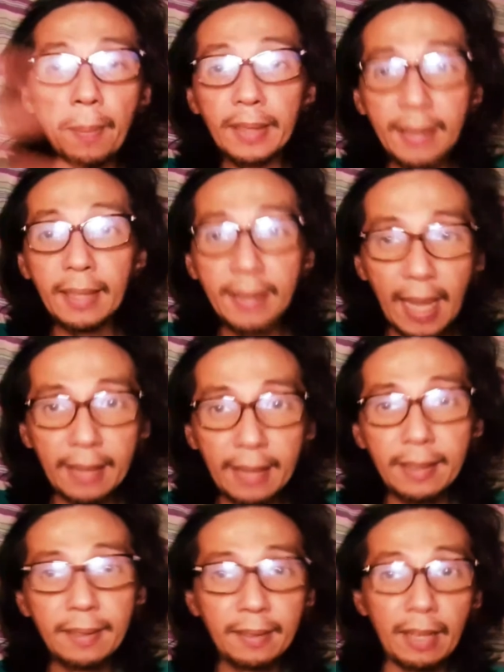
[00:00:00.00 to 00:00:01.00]
about the
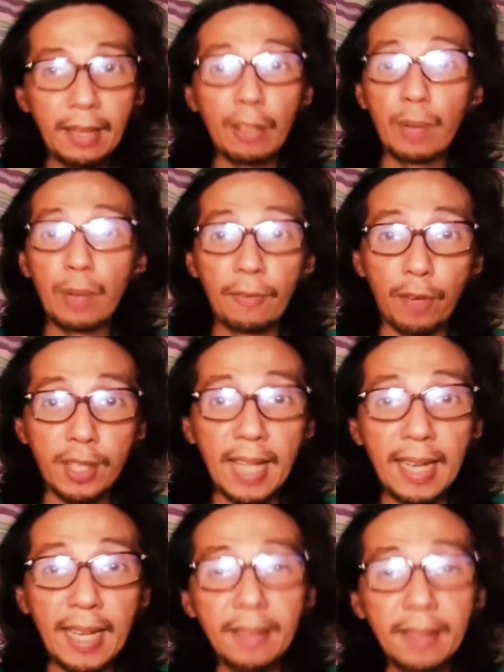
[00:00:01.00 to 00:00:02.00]
undead. Now, as well,
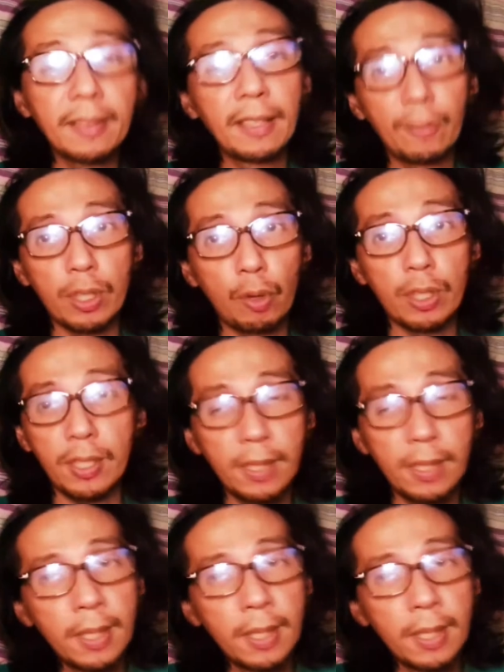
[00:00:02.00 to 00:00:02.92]
first at it. Of course,